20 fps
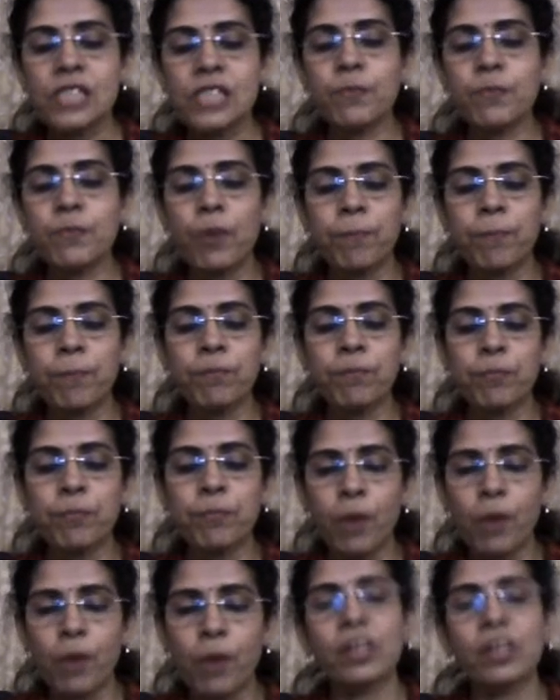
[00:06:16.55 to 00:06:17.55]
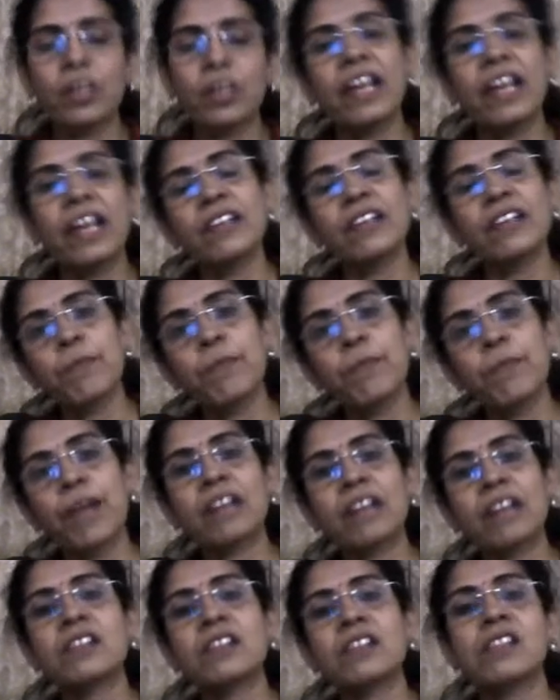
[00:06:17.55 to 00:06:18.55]
propagate and
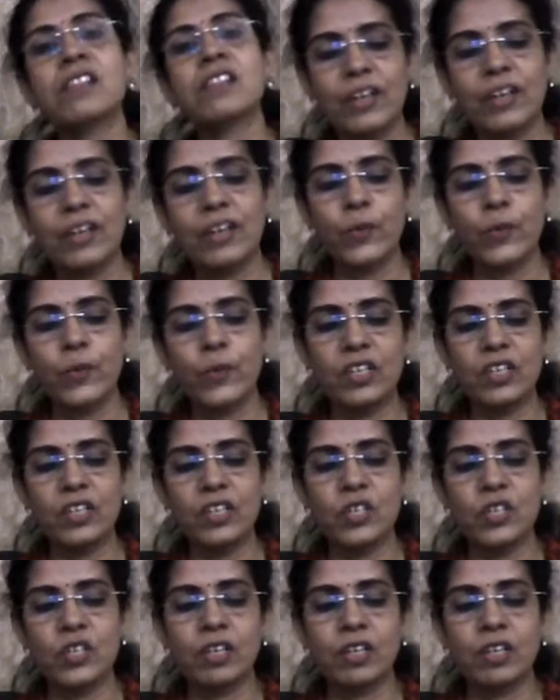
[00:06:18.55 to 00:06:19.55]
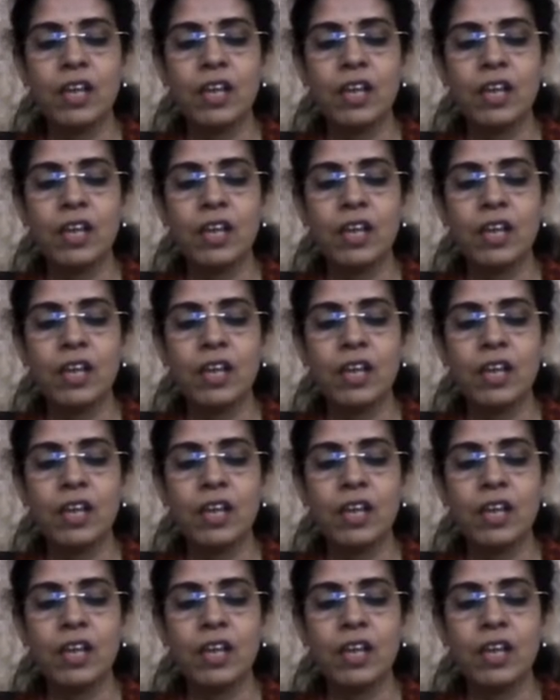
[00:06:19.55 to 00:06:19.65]
practice any religion,